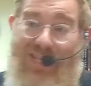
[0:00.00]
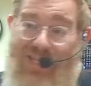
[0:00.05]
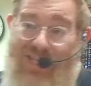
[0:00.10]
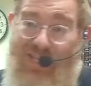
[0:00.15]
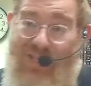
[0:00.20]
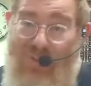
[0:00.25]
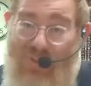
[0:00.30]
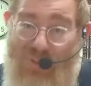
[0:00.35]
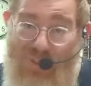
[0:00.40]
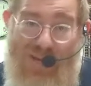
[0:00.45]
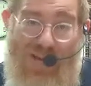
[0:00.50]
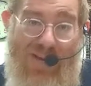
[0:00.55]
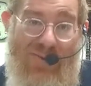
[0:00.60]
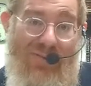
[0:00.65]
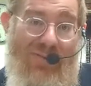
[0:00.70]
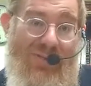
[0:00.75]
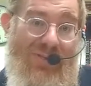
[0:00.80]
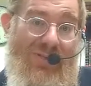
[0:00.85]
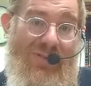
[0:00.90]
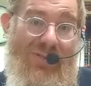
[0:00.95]

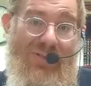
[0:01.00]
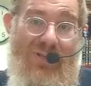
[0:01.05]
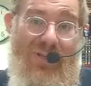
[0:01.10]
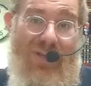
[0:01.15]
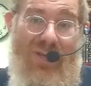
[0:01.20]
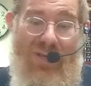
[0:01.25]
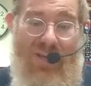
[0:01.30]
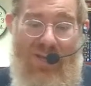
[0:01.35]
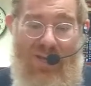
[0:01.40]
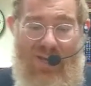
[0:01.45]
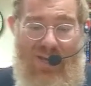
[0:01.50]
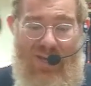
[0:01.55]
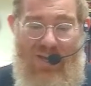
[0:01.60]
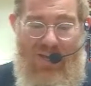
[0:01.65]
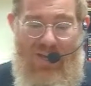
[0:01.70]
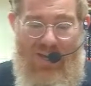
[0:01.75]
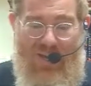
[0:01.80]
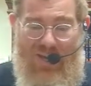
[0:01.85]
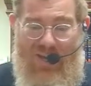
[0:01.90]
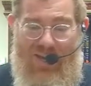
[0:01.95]
storehouses.
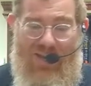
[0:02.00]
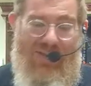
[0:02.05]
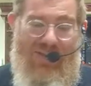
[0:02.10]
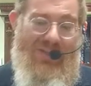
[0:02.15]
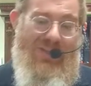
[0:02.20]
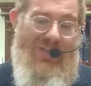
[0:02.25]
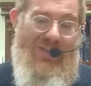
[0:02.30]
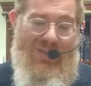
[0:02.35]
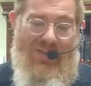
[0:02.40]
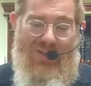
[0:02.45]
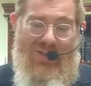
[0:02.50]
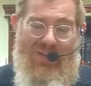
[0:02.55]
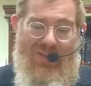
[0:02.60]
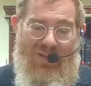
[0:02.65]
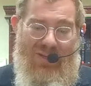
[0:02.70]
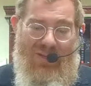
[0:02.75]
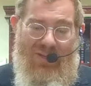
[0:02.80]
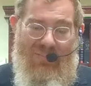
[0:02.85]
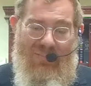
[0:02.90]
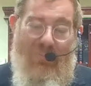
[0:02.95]
And
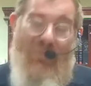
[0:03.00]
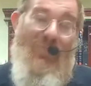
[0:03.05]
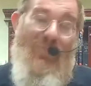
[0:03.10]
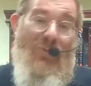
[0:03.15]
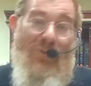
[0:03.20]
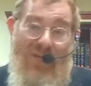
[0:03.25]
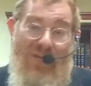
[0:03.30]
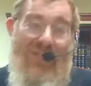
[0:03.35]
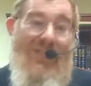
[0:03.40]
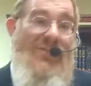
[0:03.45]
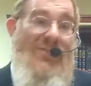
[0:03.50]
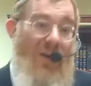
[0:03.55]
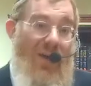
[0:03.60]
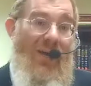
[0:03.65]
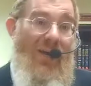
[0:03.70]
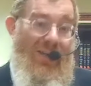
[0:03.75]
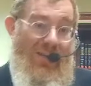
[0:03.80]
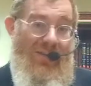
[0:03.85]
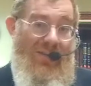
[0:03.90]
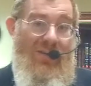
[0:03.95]
before he
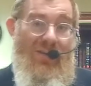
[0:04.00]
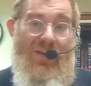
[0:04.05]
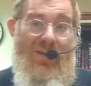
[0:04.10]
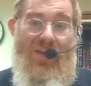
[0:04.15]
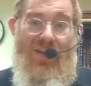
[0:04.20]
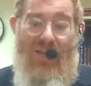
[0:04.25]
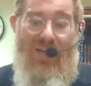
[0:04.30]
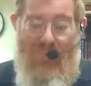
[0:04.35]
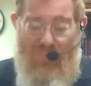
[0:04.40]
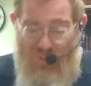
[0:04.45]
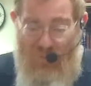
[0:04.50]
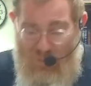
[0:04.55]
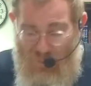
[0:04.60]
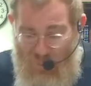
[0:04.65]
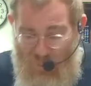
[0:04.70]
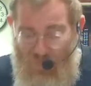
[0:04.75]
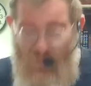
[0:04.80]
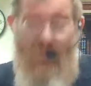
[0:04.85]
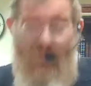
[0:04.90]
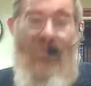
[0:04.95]
died, he put
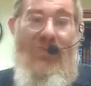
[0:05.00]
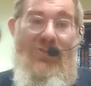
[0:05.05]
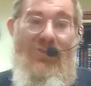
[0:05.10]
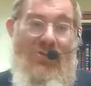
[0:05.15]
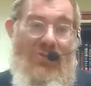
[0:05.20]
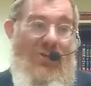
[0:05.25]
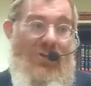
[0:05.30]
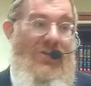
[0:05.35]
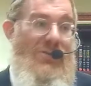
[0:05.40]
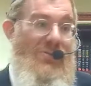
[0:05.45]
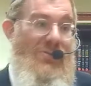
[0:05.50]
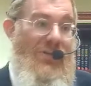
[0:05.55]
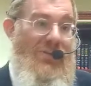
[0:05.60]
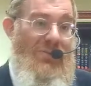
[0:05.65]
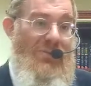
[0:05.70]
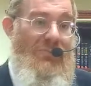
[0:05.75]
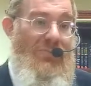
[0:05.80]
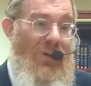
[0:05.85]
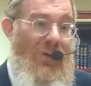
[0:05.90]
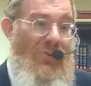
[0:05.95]
all of his treasure onto
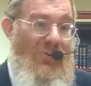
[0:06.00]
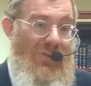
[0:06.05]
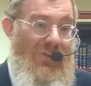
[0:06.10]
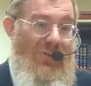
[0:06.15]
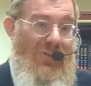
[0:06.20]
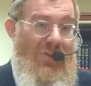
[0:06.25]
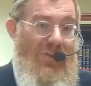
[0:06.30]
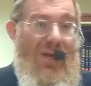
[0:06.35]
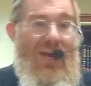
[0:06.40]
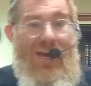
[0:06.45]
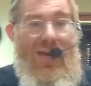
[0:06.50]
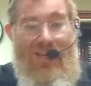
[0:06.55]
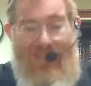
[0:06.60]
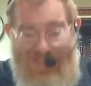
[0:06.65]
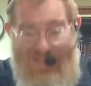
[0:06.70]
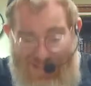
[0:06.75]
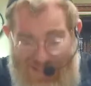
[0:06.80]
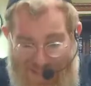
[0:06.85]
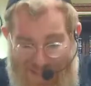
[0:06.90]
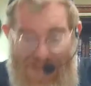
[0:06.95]
boats and
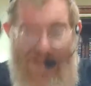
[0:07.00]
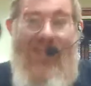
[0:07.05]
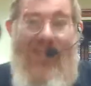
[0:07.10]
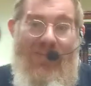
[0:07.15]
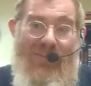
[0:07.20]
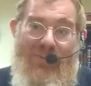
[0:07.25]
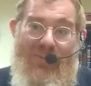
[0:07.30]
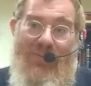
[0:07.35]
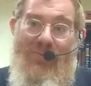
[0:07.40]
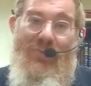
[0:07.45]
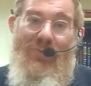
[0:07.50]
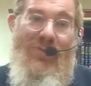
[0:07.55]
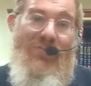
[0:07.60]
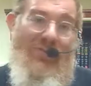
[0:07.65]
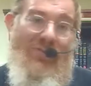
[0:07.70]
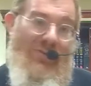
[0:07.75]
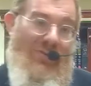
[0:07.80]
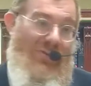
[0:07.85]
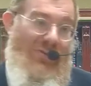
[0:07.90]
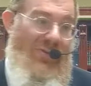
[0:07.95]
sank them in the
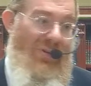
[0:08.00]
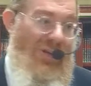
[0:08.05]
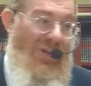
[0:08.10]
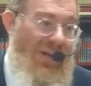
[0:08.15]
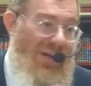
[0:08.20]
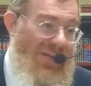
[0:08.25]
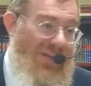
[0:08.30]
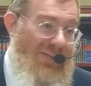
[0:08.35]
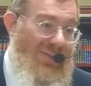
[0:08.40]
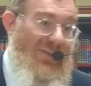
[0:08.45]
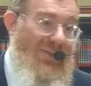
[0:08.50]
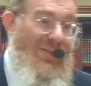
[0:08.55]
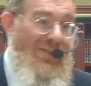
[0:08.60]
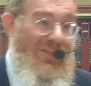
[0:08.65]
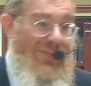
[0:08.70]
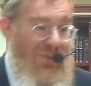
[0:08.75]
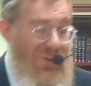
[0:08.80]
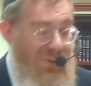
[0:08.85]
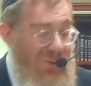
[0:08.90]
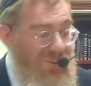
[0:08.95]
river so that
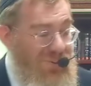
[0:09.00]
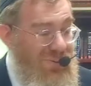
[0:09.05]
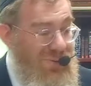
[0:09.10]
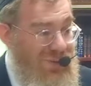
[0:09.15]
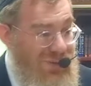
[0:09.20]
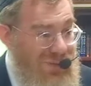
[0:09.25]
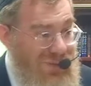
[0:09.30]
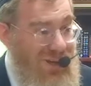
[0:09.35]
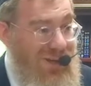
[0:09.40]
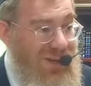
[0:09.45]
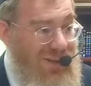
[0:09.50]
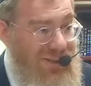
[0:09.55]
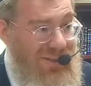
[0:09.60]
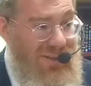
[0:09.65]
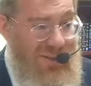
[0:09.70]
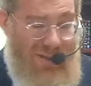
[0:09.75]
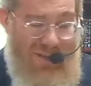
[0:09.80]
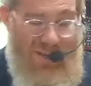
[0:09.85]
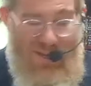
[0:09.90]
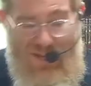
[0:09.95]
his own son,
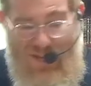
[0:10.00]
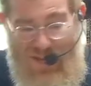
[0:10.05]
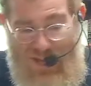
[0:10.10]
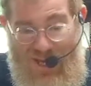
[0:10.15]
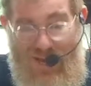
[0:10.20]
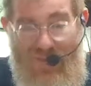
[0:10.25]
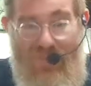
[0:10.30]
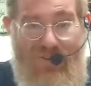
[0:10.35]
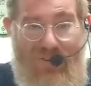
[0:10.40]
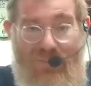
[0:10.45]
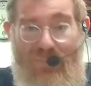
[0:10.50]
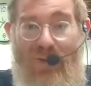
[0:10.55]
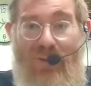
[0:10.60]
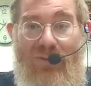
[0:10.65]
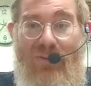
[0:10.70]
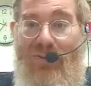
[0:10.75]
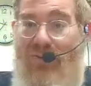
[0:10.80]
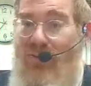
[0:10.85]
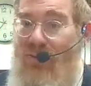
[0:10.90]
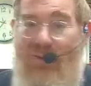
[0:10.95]
Evel
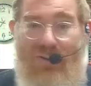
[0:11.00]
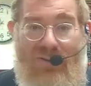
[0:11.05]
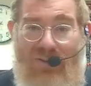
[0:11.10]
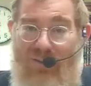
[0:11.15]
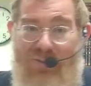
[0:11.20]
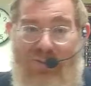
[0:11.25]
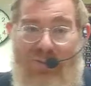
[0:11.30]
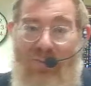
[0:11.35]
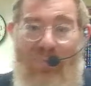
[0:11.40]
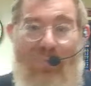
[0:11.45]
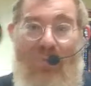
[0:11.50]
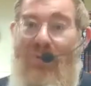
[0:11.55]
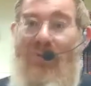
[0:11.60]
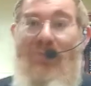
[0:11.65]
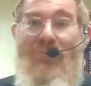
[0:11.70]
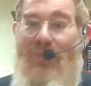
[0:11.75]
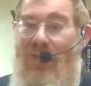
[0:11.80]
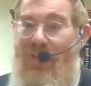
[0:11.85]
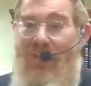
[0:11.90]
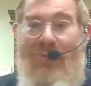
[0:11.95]
Merodach,
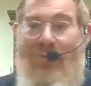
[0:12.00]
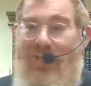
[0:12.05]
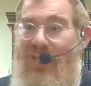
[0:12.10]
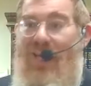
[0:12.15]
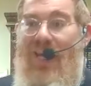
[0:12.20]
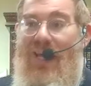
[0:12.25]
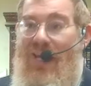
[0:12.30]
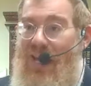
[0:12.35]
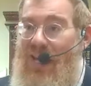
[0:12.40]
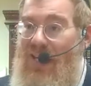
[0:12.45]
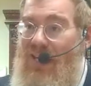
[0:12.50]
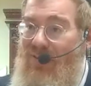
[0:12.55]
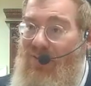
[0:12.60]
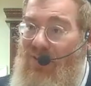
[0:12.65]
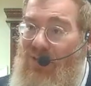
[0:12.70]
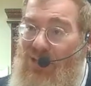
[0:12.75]
wouldn't be able to get any of his